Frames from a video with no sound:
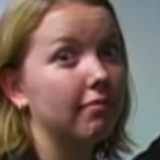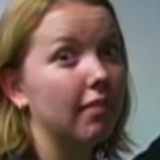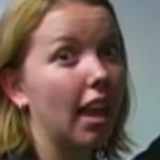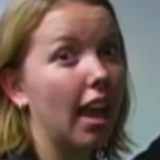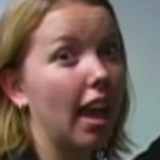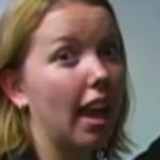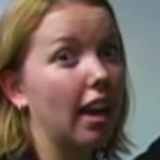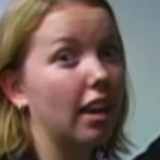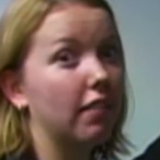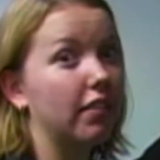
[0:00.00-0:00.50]

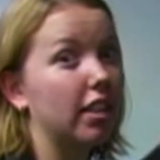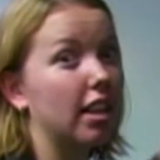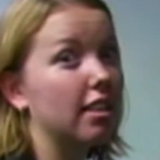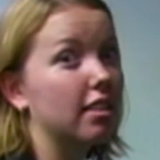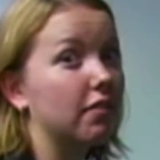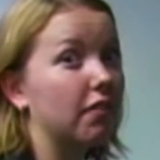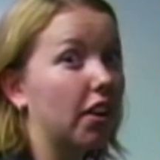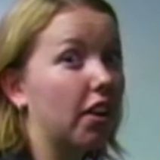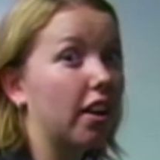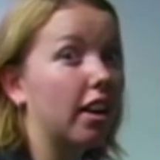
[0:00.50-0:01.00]
And if it
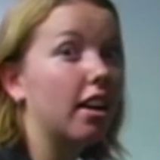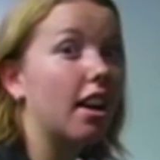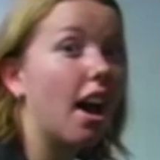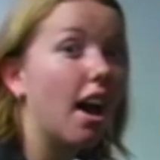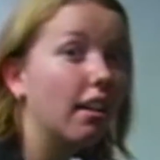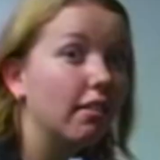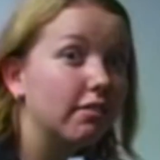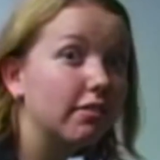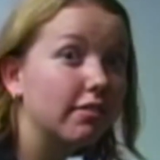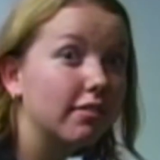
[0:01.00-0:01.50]
doesn't vary
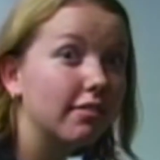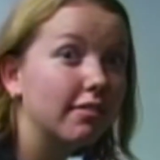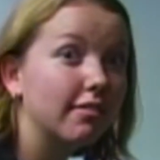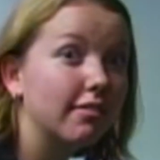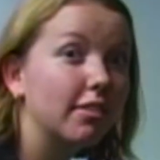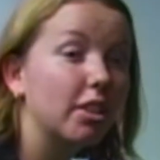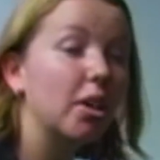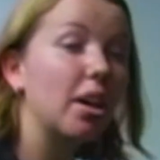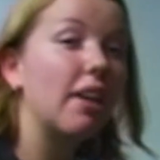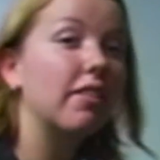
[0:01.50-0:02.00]
enough,
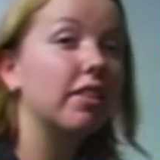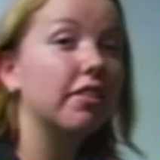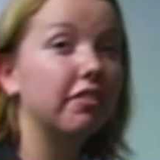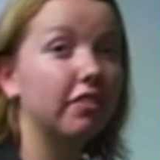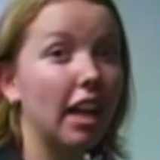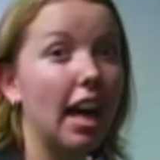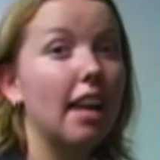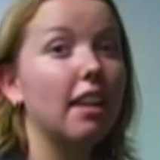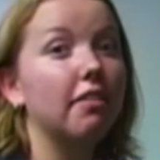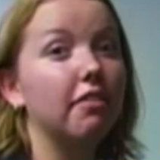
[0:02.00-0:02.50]
you have the
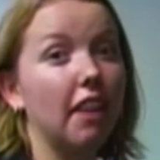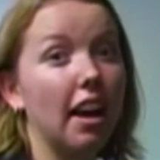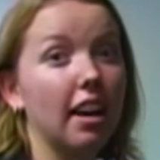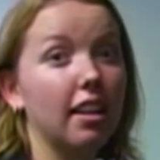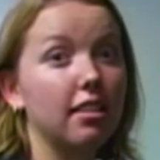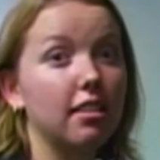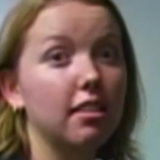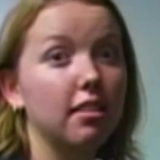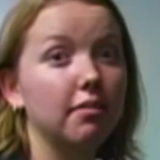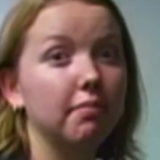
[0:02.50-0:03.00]
flat
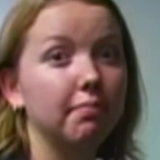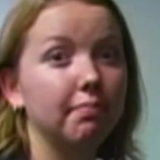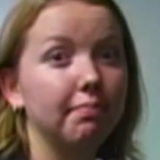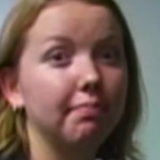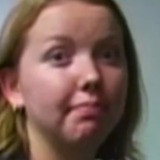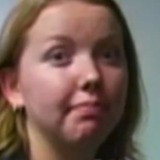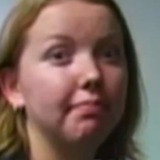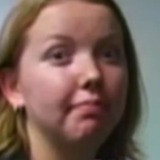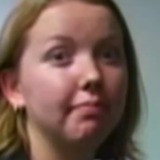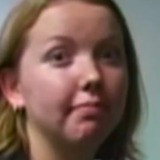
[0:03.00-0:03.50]
affect
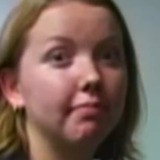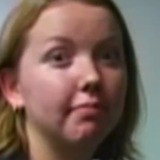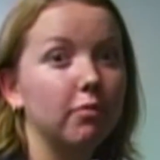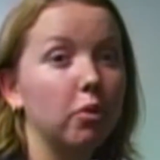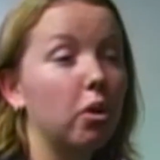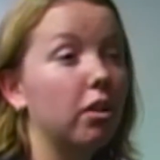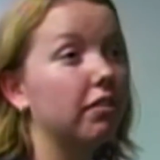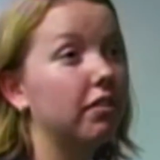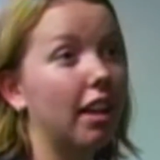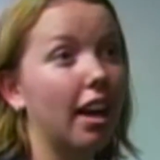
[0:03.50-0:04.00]

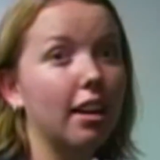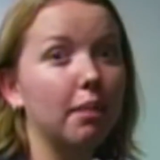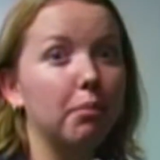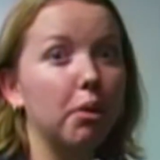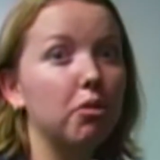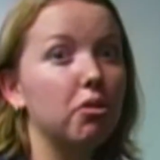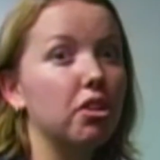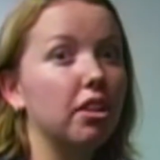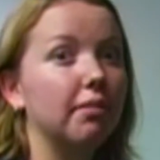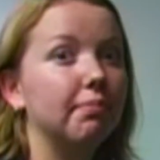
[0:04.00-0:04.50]
or flat
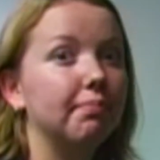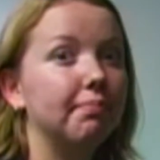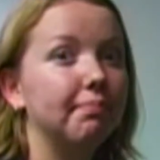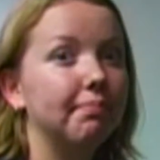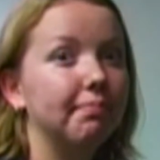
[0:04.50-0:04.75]
emotion.